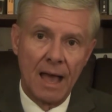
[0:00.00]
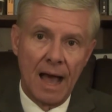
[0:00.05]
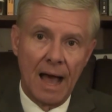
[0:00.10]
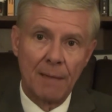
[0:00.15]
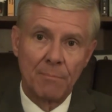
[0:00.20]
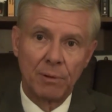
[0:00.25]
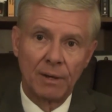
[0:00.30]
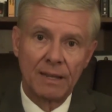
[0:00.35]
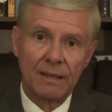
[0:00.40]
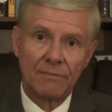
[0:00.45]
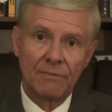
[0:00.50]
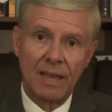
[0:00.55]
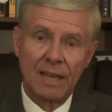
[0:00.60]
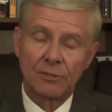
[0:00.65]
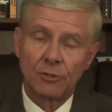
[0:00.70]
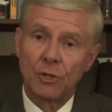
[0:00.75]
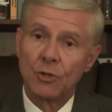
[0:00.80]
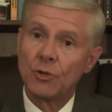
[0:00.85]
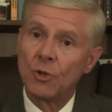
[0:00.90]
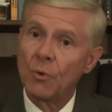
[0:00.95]
I believe
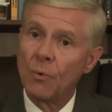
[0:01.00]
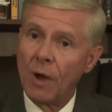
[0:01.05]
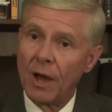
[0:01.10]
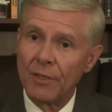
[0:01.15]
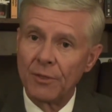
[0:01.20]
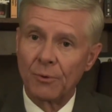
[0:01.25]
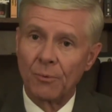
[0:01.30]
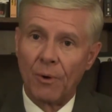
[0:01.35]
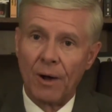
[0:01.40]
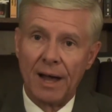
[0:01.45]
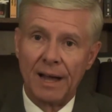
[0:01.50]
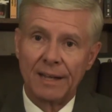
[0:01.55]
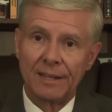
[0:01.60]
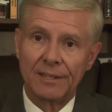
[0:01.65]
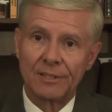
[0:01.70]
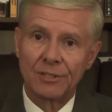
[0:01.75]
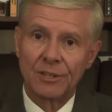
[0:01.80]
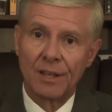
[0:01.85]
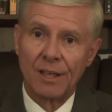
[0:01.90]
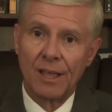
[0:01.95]
that to do
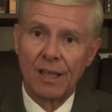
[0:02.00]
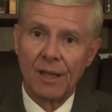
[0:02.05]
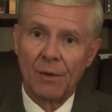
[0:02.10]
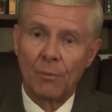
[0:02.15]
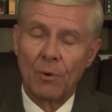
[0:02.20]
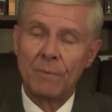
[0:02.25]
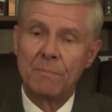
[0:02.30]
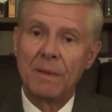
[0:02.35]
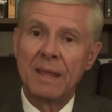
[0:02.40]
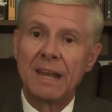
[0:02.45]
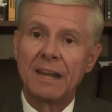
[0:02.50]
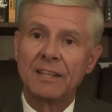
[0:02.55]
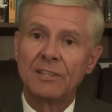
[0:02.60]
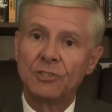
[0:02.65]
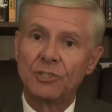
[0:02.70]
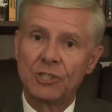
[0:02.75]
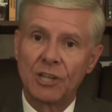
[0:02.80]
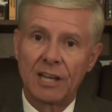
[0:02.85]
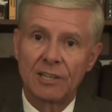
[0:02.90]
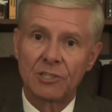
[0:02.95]
otherwise would be an
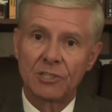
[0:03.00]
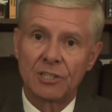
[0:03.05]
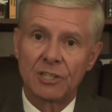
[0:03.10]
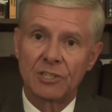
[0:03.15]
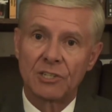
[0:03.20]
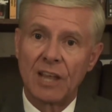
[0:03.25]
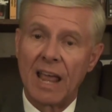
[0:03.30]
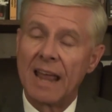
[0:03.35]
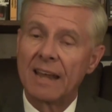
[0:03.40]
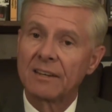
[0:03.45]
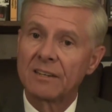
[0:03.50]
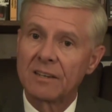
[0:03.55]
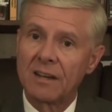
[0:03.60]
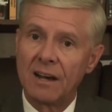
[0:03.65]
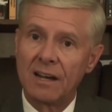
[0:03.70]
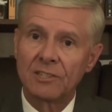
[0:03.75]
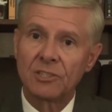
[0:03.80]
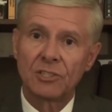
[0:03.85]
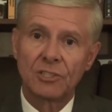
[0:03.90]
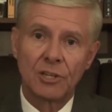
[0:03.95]
injustice and
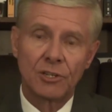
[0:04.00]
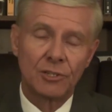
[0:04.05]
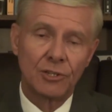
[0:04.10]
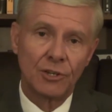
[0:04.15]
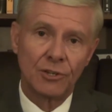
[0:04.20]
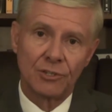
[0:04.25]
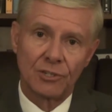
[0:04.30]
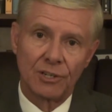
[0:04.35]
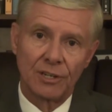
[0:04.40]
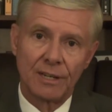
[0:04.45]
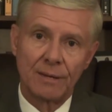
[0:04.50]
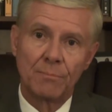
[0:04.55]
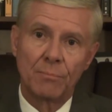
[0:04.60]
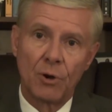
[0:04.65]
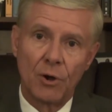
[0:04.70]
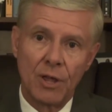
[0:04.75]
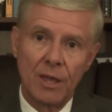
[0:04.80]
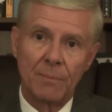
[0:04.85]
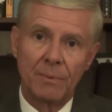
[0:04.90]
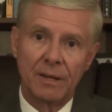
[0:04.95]
constitutionally
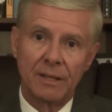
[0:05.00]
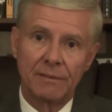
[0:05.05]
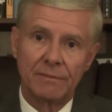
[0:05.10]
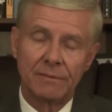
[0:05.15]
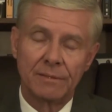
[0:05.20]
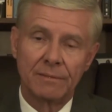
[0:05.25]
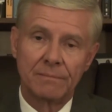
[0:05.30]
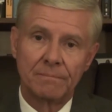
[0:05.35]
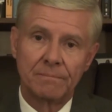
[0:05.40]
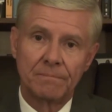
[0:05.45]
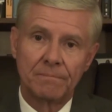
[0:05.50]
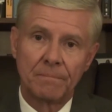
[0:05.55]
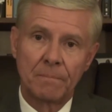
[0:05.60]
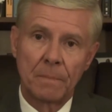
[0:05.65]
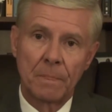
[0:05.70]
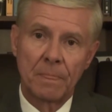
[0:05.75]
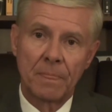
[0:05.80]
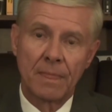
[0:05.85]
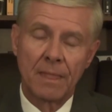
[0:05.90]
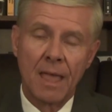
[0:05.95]
prohibitive.
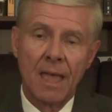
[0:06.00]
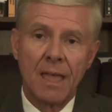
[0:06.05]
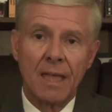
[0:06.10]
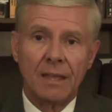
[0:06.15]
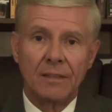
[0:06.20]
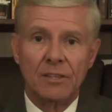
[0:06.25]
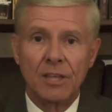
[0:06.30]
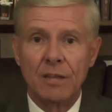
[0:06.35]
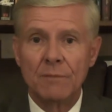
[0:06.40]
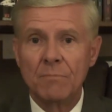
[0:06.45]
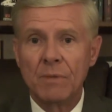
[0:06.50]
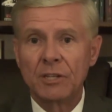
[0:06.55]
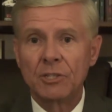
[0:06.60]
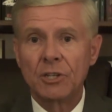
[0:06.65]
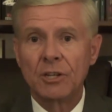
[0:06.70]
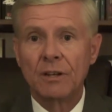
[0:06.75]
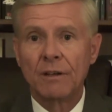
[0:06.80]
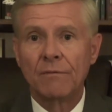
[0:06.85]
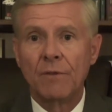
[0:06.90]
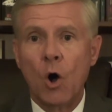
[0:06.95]
The
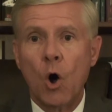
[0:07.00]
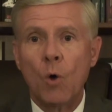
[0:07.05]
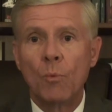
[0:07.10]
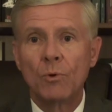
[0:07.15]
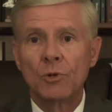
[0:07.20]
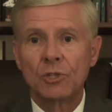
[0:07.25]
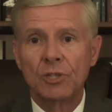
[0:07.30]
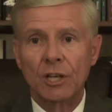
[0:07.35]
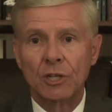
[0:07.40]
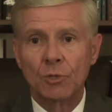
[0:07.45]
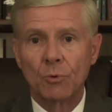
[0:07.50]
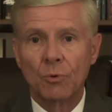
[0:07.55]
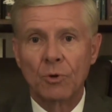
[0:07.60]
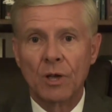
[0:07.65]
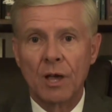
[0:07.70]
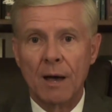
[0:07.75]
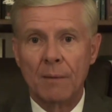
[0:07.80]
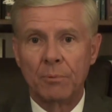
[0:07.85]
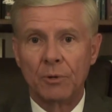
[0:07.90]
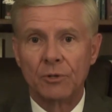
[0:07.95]
admission of homosexual
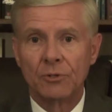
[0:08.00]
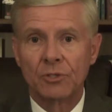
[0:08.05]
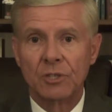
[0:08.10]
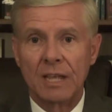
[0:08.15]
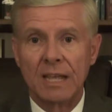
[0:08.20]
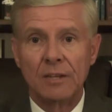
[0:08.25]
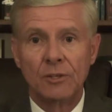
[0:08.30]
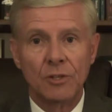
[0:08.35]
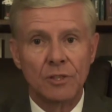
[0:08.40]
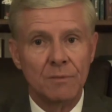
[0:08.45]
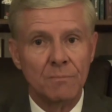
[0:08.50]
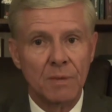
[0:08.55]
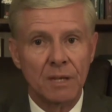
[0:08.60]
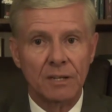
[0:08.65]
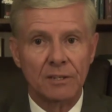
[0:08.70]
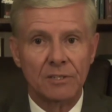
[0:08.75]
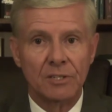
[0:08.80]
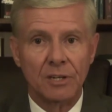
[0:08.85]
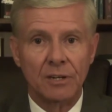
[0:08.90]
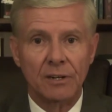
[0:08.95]
couples into the
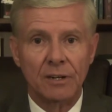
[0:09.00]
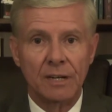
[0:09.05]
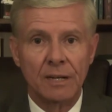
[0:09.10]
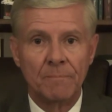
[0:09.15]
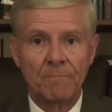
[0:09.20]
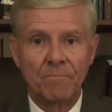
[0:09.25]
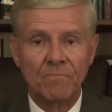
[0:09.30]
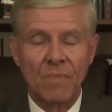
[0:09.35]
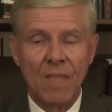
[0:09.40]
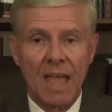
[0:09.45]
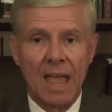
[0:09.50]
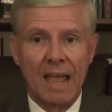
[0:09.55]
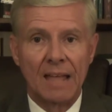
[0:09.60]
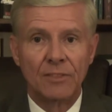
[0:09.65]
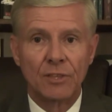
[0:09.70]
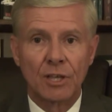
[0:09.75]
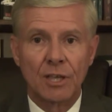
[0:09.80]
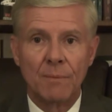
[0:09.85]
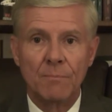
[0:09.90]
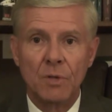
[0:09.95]
military and
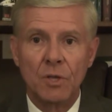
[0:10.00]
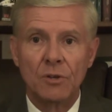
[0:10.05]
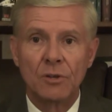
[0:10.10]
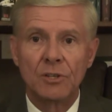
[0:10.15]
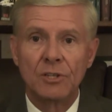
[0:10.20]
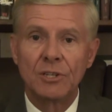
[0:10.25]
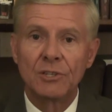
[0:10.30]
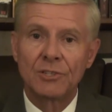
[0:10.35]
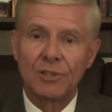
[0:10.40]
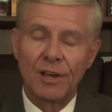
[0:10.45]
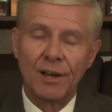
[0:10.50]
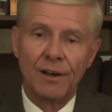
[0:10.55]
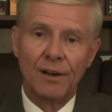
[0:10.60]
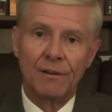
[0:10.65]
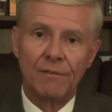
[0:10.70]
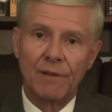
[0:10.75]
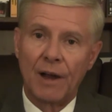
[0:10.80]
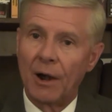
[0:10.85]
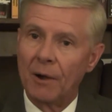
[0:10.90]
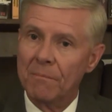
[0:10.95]
the communities
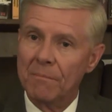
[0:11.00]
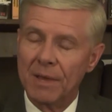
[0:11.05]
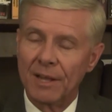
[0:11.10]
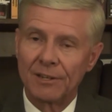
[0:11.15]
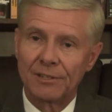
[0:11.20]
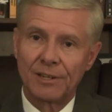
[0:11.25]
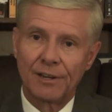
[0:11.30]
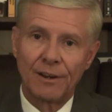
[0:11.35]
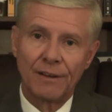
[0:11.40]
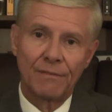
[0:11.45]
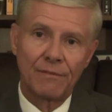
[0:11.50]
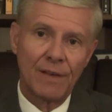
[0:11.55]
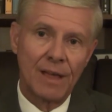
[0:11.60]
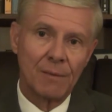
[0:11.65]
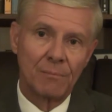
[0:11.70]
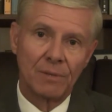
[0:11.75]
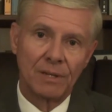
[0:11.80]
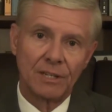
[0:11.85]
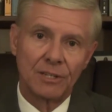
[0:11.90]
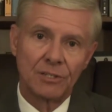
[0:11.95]
of our military
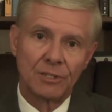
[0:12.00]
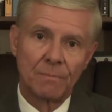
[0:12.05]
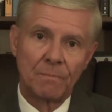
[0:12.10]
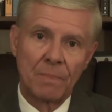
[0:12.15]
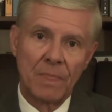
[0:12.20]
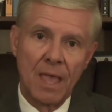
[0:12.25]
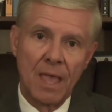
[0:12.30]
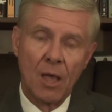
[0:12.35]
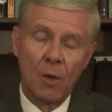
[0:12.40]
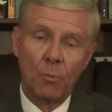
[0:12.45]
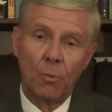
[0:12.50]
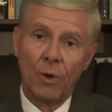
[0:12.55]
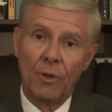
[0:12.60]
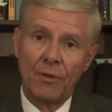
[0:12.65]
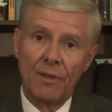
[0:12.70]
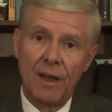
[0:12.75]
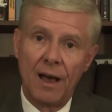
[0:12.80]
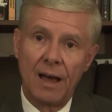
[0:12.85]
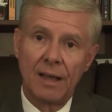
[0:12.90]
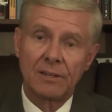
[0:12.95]
families will
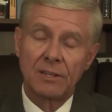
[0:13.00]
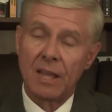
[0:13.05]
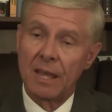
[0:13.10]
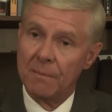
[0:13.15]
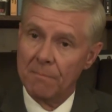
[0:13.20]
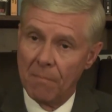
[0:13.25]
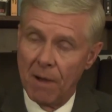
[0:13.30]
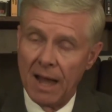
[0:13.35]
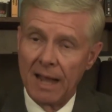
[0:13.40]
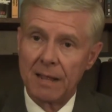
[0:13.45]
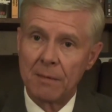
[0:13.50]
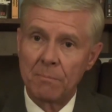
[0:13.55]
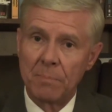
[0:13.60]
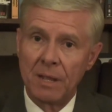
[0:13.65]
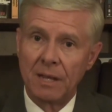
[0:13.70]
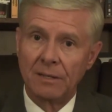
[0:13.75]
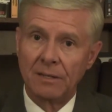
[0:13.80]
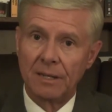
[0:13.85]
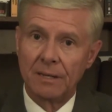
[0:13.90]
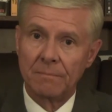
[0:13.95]
not, in my
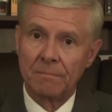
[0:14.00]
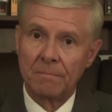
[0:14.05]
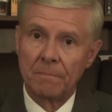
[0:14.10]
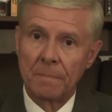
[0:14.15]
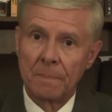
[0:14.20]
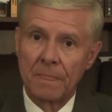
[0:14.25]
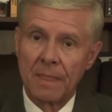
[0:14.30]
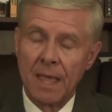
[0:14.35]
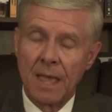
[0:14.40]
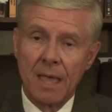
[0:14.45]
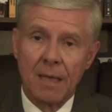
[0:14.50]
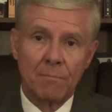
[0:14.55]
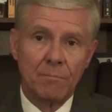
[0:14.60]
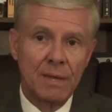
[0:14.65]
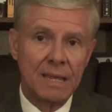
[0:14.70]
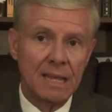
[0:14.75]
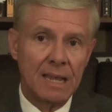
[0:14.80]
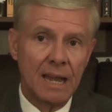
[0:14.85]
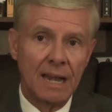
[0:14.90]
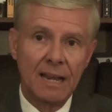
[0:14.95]
opinion,
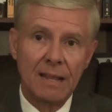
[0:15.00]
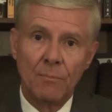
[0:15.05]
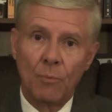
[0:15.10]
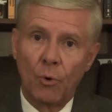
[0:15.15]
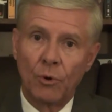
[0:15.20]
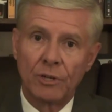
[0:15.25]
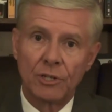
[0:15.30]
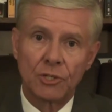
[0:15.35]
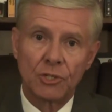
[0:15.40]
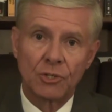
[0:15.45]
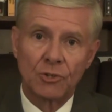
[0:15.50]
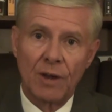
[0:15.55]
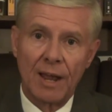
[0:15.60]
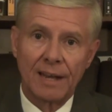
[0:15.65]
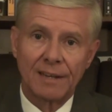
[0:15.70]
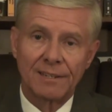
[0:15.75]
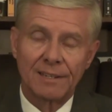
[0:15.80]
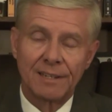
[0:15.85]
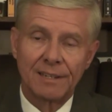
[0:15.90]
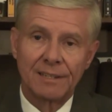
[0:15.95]
be any more
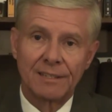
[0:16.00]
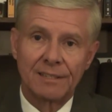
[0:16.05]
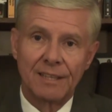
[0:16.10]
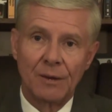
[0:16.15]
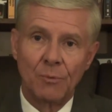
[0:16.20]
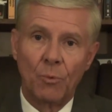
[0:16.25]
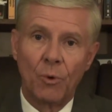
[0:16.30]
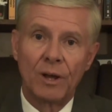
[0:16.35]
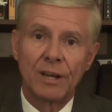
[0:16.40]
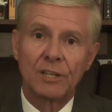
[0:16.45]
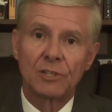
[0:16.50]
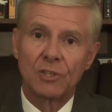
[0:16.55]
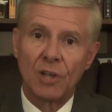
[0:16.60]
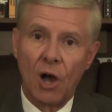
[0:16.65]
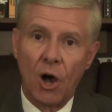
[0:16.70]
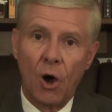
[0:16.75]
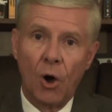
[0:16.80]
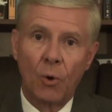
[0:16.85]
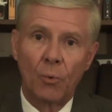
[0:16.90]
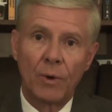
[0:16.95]
distracting than what is
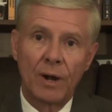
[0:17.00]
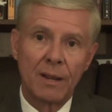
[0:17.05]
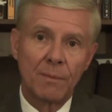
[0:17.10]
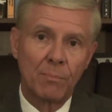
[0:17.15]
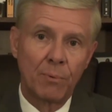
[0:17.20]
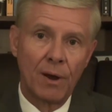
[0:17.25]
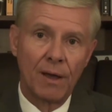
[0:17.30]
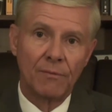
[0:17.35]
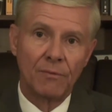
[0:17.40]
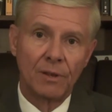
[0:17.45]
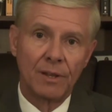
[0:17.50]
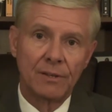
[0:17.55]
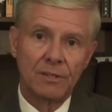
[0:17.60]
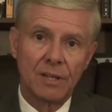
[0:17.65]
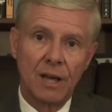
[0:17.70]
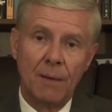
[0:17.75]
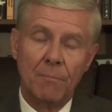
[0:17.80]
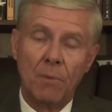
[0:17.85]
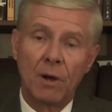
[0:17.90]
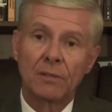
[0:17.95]
already prevalent
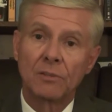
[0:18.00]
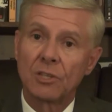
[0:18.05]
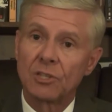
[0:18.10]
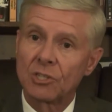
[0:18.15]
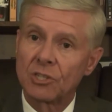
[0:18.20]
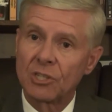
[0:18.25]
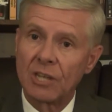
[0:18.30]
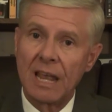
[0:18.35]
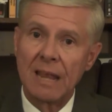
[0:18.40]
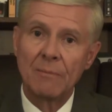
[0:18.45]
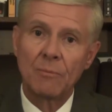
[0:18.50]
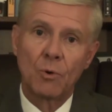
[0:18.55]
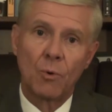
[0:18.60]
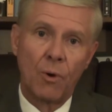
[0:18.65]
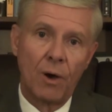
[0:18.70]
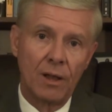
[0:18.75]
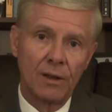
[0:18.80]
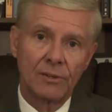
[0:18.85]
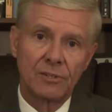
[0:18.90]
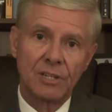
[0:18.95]
among the same
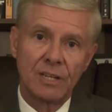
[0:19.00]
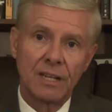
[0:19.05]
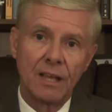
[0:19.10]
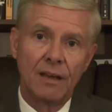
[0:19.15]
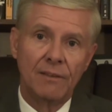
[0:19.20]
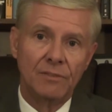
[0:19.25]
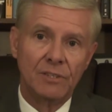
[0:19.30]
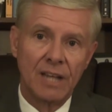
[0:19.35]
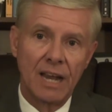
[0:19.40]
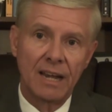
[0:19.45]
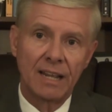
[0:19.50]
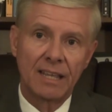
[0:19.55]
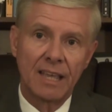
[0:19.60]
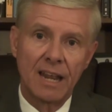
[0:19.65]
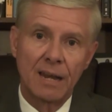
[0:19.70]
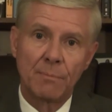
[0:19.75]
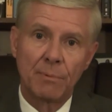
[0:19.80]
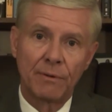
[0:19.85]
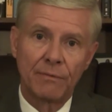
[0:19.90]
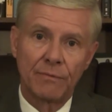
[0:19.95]
quality of
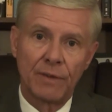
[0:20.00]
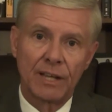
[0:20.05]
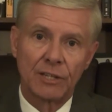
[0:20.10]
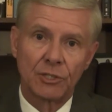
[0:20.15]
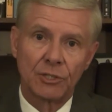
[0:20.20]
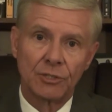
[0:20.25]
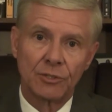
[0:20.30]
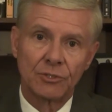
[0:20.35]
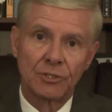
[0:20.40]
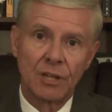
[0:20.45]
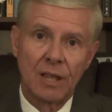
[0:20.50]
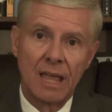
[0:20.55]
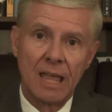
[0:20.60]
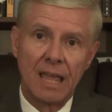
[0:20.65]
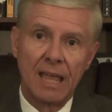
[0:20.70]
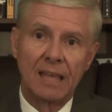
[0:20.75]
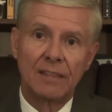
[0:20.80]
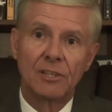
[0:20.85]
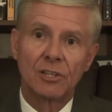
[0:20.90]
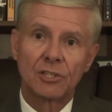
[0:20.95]
dedicated professionals
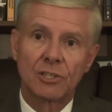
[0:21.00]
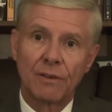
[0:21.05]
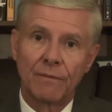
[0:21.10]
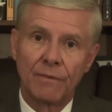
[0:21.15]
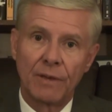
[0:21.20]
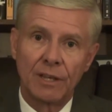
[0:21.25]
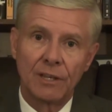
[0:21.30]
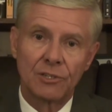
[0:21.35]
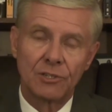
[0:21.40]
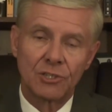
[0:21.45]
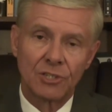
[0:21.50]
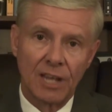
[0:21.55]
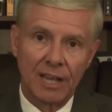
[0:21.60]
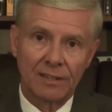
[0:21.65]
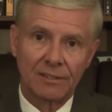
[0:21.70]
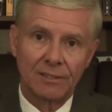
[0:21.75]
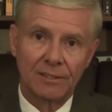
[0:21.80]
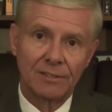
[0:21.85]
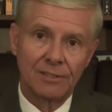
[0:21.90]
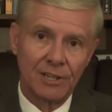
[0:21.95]
in the civilian
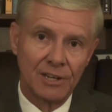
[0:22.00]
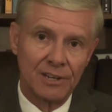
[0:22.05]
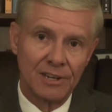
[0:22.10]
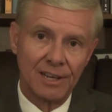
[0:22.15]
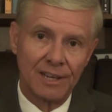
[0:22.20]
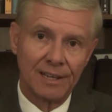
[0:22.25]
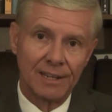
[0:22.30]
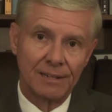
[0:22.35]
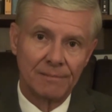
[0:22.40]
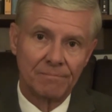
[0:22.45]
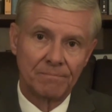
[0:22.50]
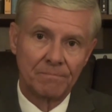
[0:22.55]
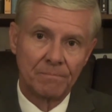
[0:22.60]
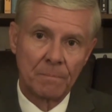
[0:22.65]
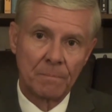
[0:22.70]
sector today.